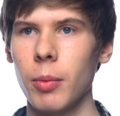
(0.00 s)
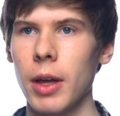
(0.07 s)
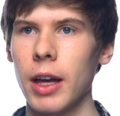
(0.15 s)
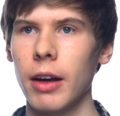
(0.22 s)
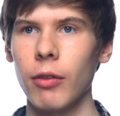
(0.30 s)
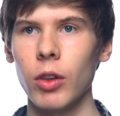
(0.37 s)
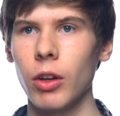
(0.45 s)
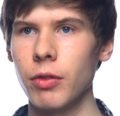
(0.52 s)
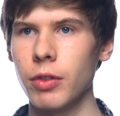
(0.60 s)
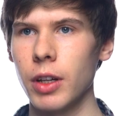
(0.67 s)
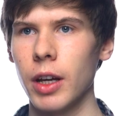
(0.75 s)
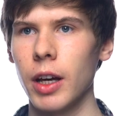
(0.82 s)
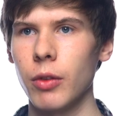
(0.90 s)
come here, I've
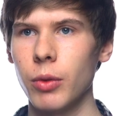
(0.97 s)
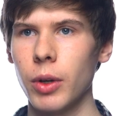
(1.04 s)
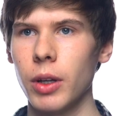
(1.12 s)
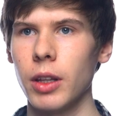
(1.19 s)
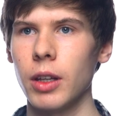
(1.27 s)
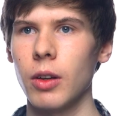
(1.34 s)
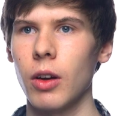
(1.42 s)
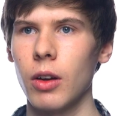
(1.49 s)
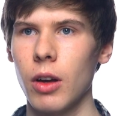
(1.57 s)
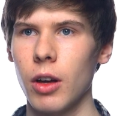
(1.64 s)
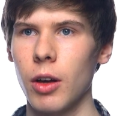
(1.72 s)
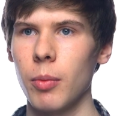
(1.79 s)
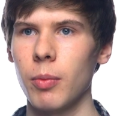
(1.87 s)
loved it, I've really
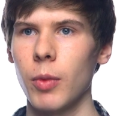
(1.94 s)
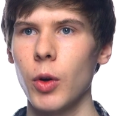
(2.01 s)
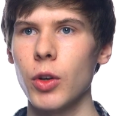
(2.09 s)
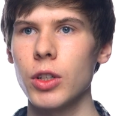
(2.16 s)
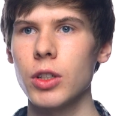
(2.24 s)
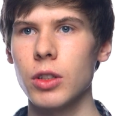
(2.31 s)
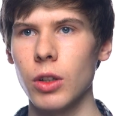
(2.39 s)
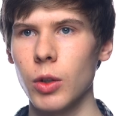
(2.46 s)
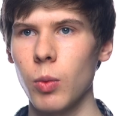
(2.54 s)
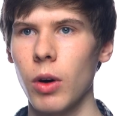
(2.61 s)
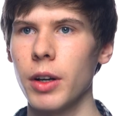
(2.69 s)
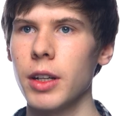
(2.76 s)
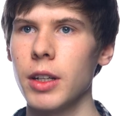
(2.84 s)

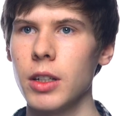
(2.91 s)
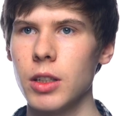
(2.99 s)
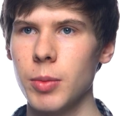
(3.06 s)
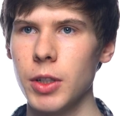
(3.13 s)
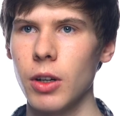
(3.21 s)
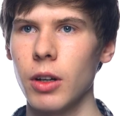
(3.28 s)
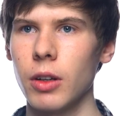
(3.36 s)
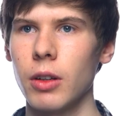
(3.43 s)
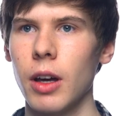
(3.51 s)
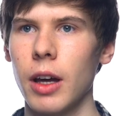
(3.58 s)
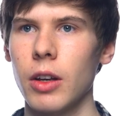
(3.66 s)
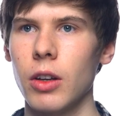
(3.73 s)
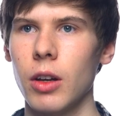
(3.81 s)
understood what needed to be done,
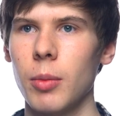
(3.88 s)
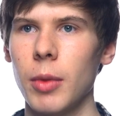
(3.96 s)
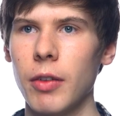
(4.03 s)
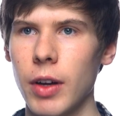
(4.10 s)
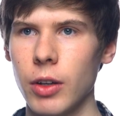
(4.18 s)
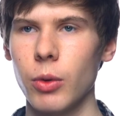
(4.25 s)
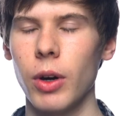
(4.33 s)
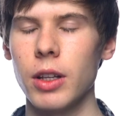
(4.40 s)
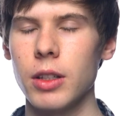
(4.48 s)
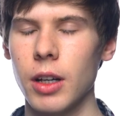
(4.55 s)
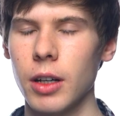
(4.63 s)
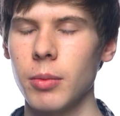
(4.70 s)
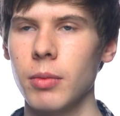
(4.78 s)
and I've had a
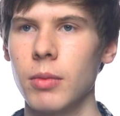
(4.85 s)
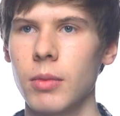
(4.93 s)
great time.